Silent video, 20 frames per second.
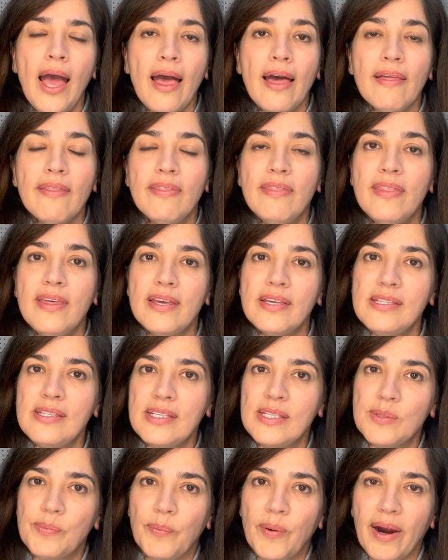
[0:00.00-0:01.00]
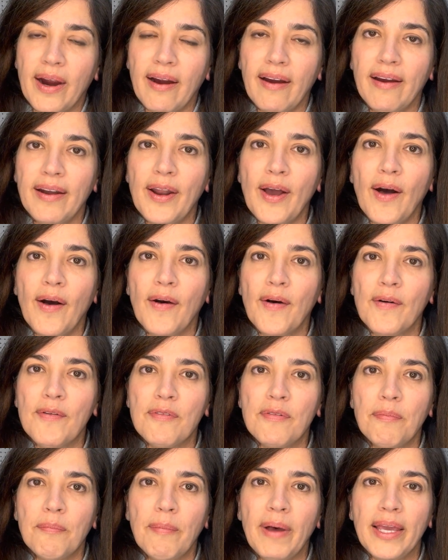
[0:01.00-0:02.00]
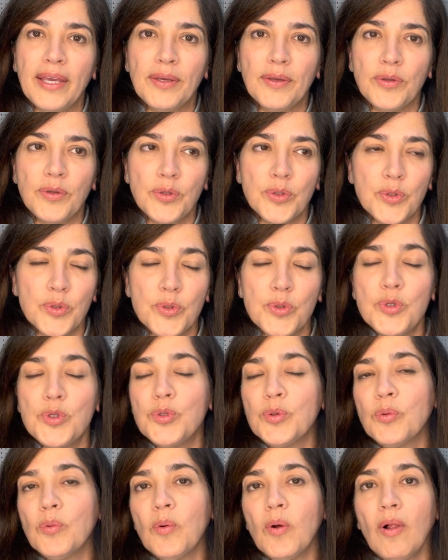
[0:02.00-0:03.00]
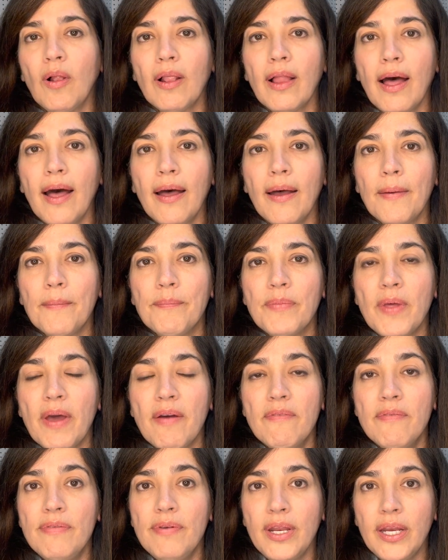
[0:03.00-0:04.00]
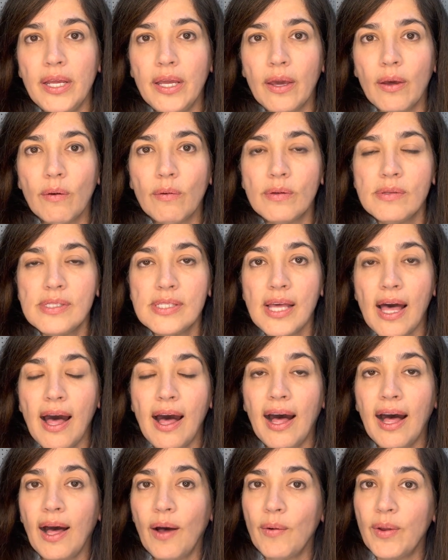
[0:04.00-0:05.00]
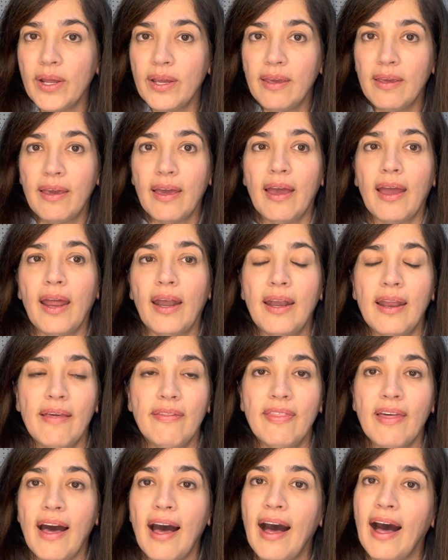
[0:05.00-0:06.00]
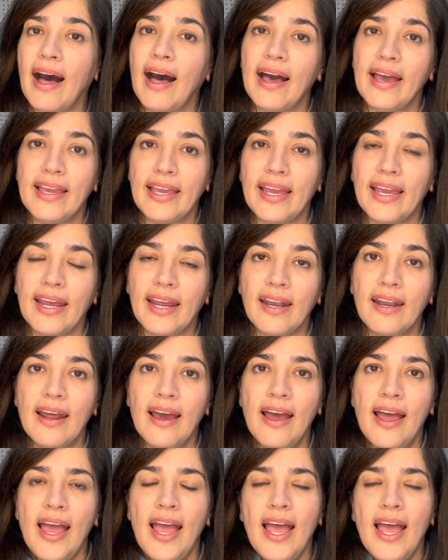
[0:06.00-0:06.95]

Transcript: This is part of my usual videos, how to get the high-end